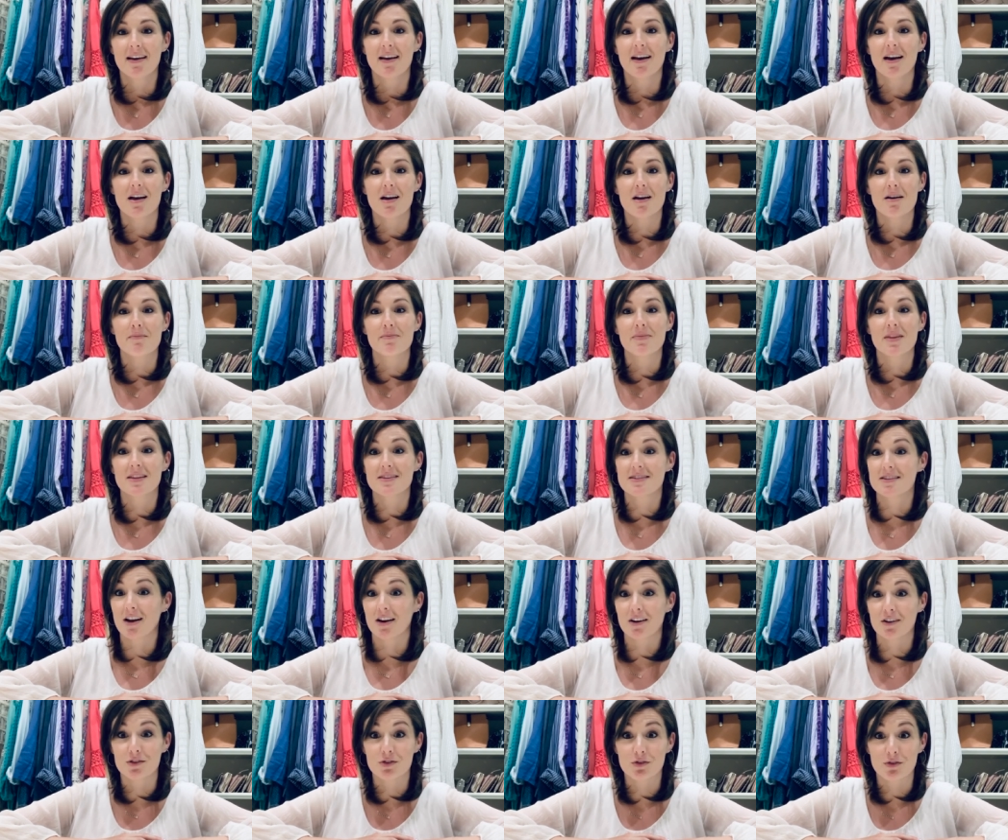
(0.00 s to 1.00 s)
um, that's
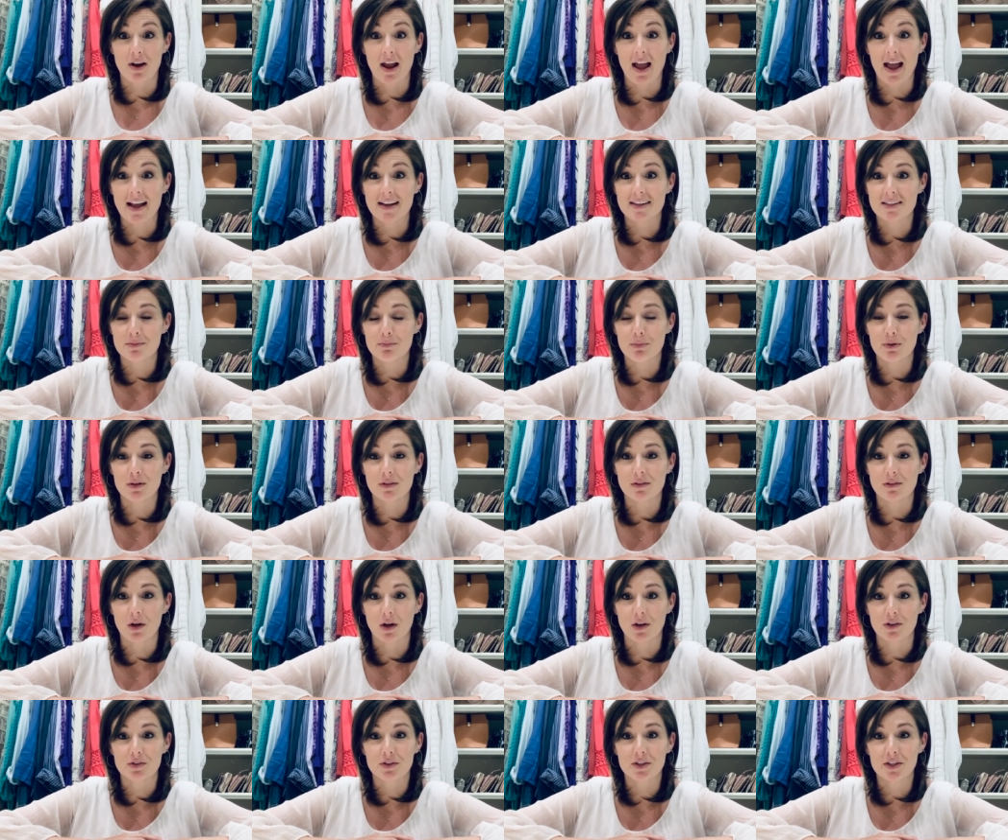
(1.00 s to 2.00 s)
not a drag to put
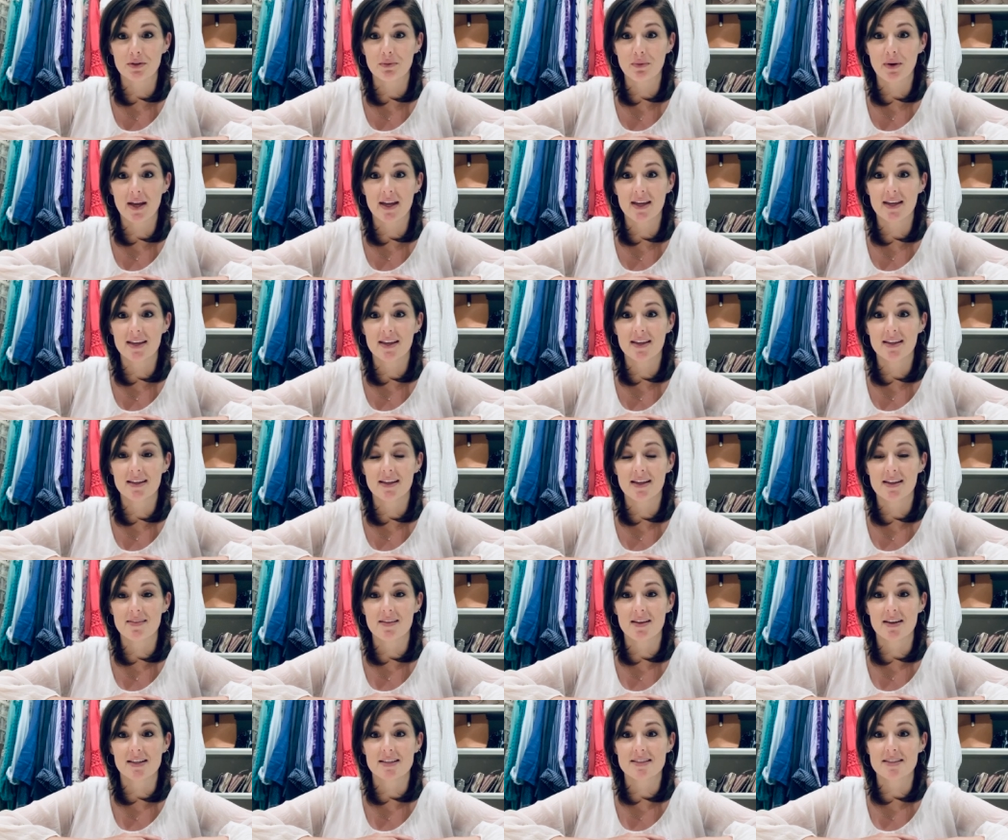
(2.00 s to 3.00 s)
laundry away in,
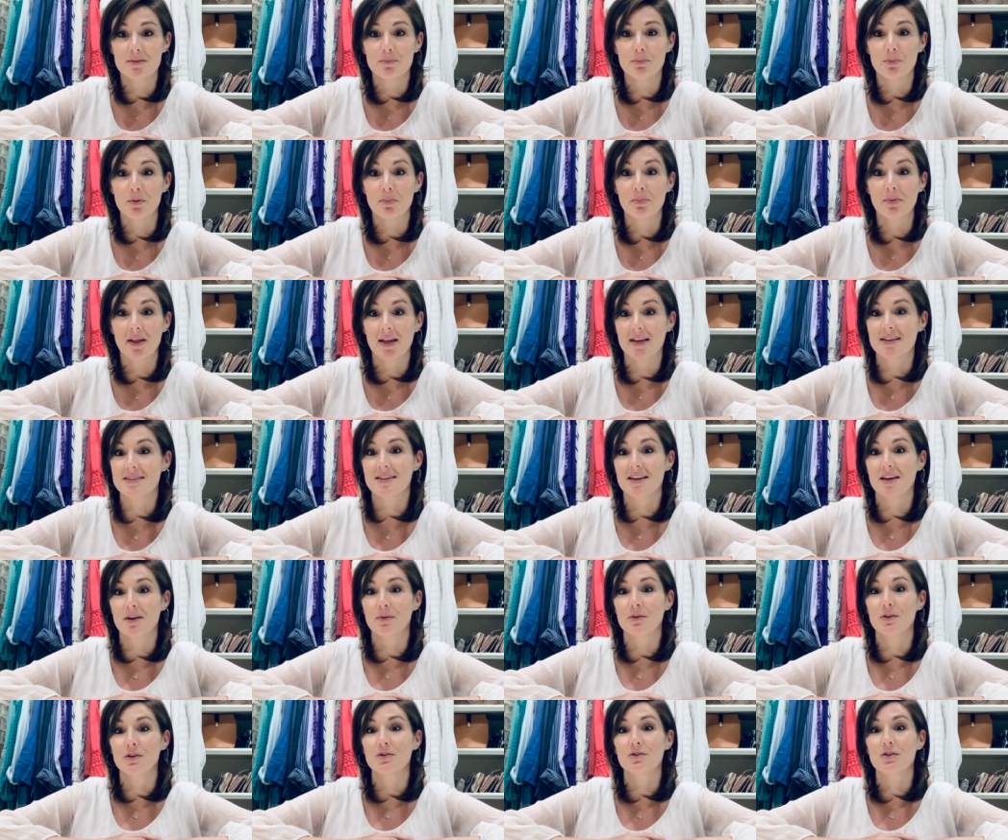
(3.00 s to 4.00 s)
and that isn't perplexing
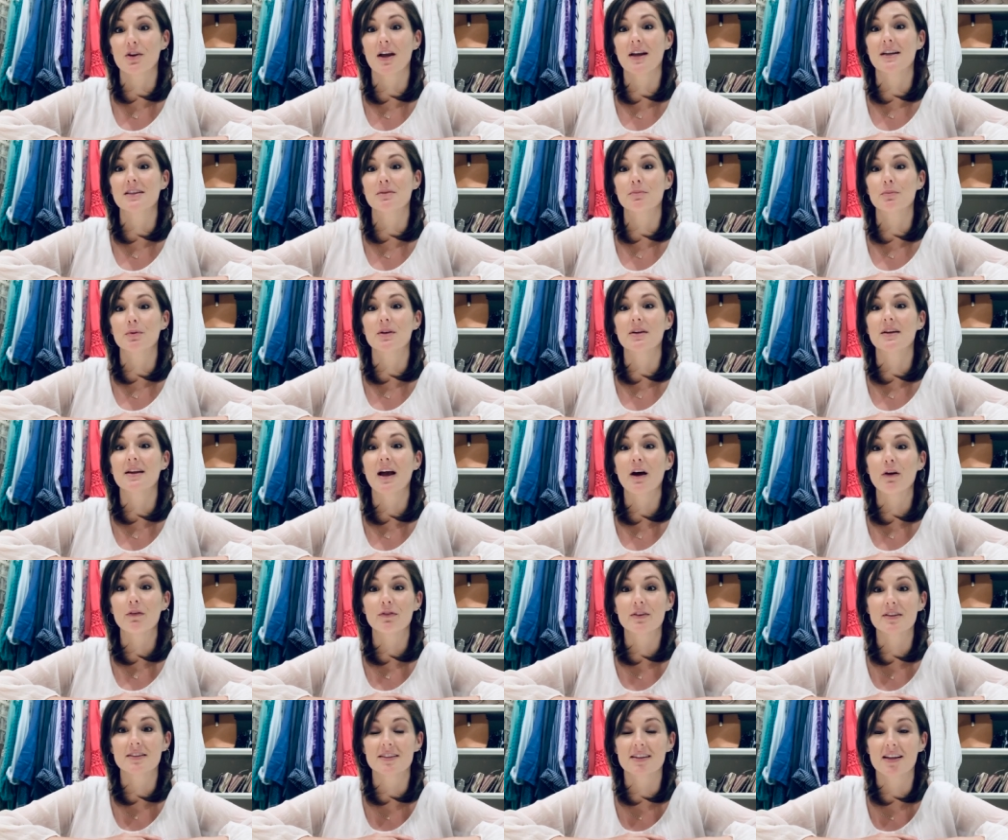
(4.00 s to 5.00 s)
when you're trying to put an
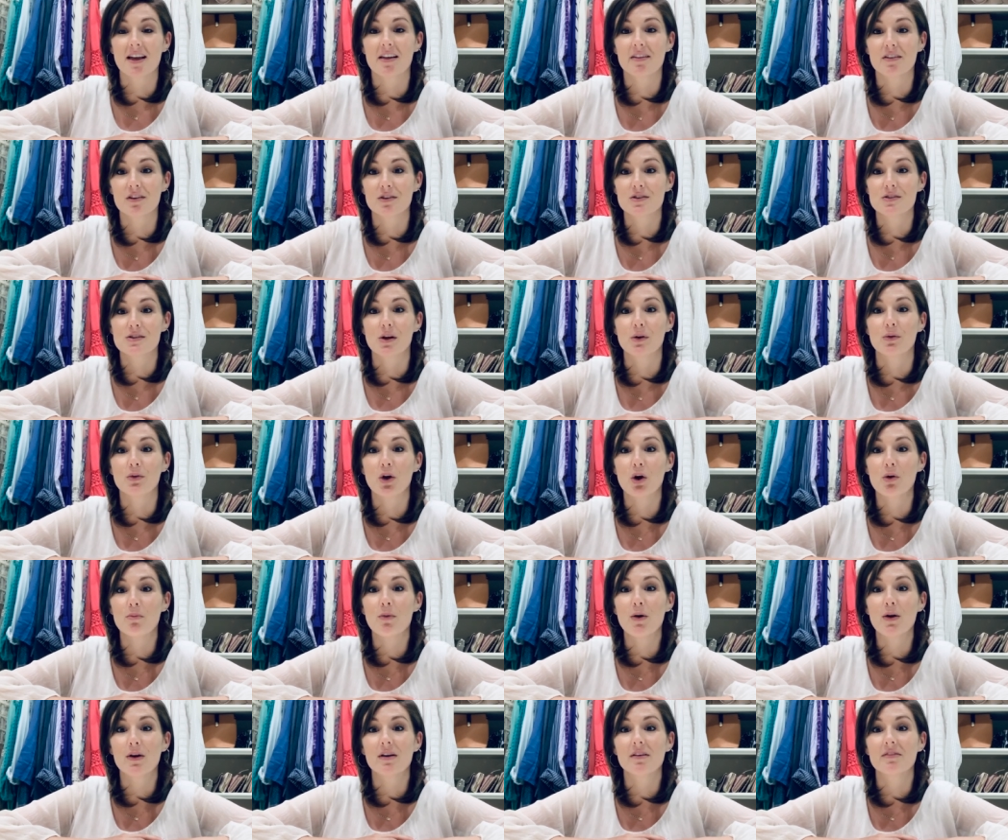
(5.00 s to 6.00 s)
outfit together. So, no
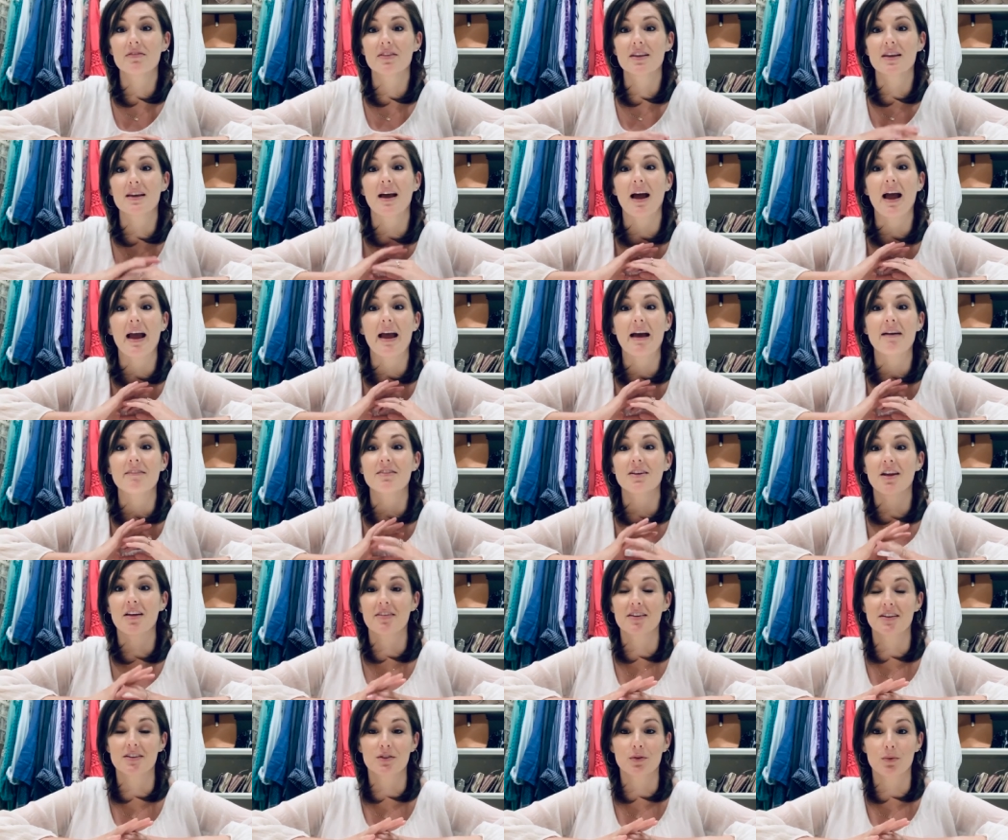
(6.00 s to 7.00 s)
more of the I have
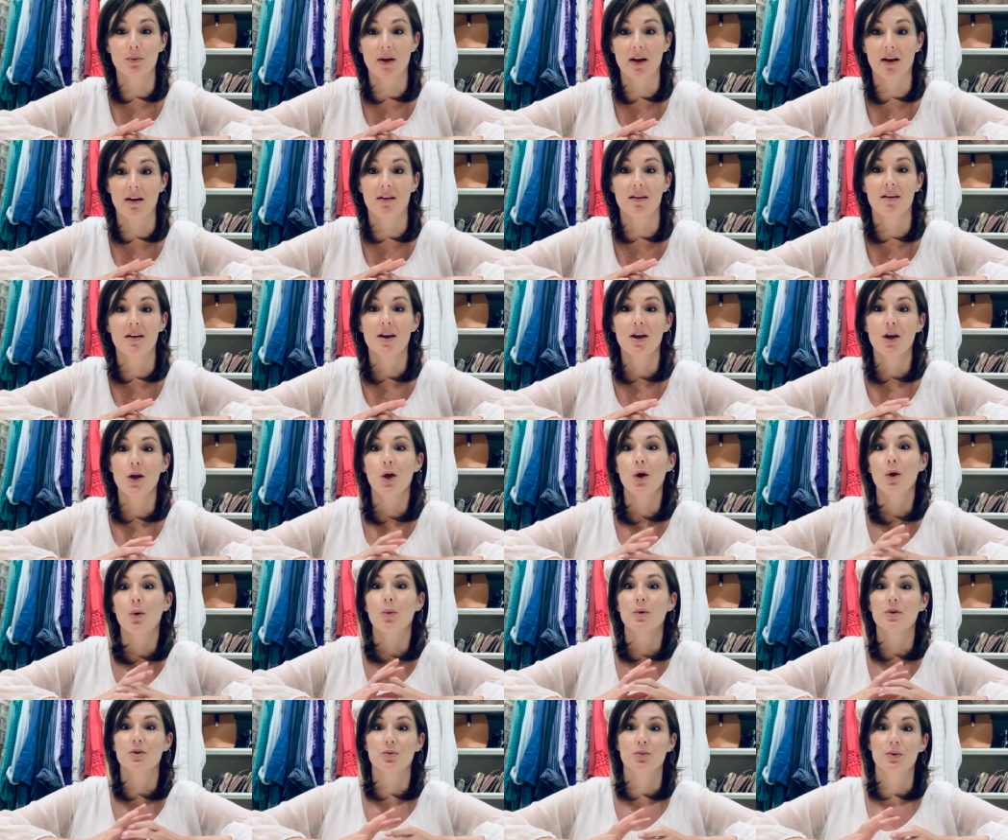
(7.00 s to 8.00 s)
nothing to wear,
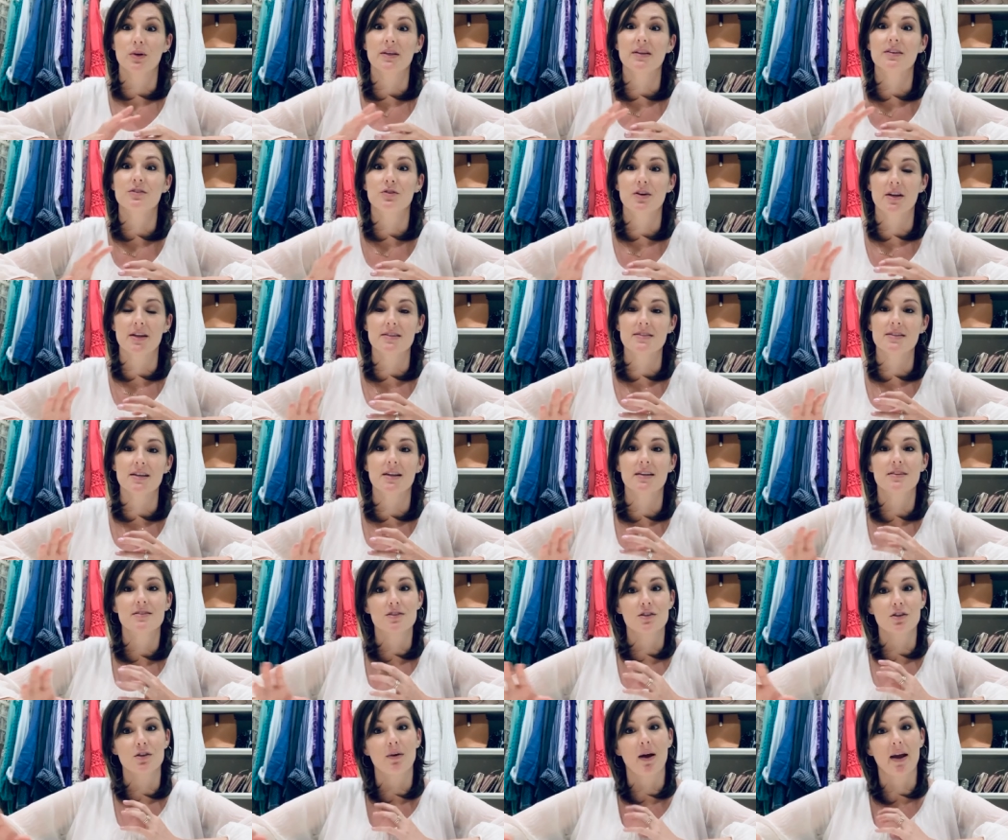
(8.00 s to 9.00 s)
which really
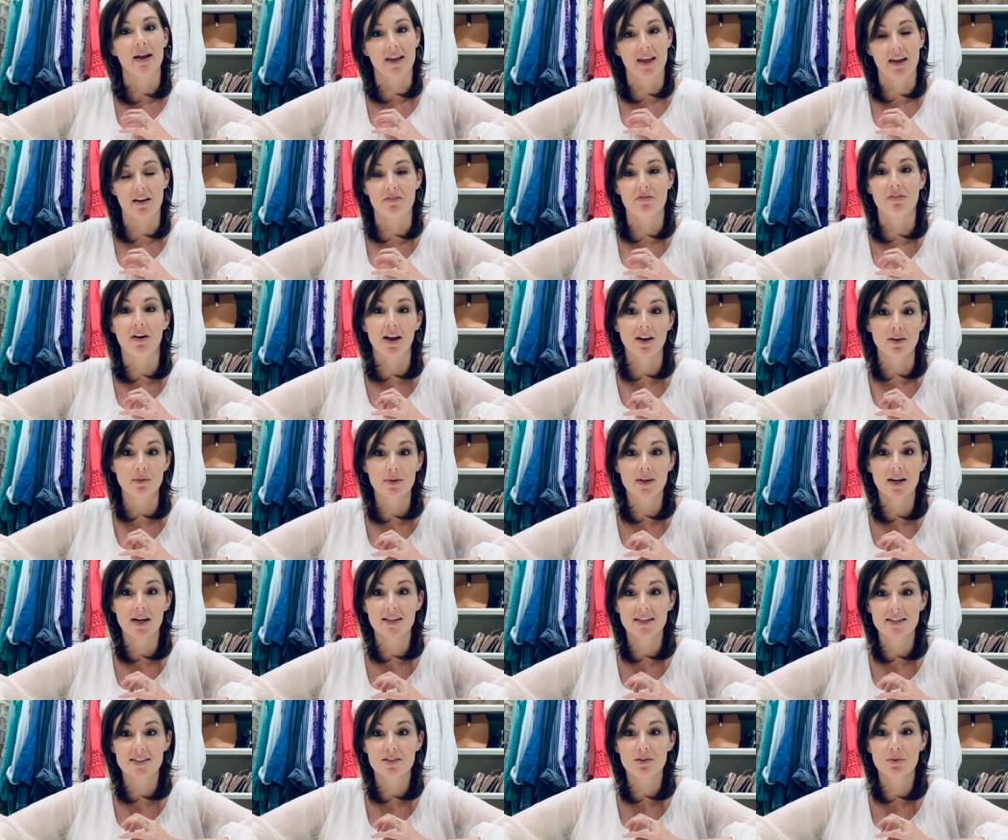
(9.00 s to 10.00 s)
translates to I can't find what
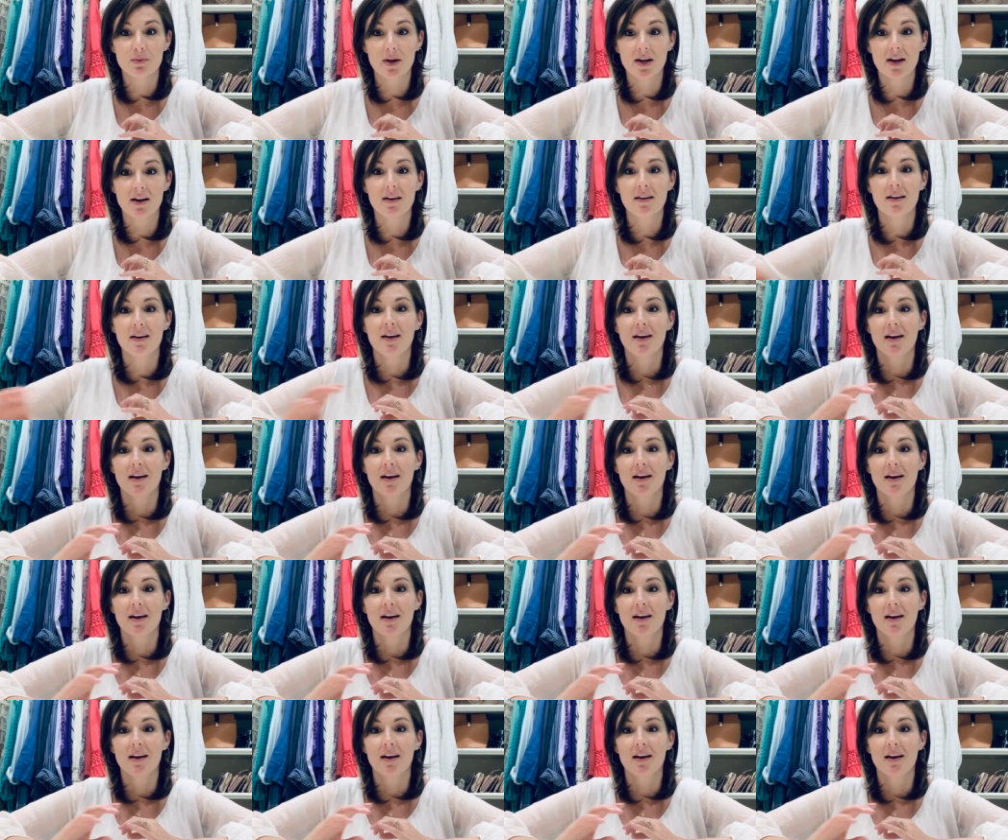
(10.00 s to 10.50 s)
I need to wear.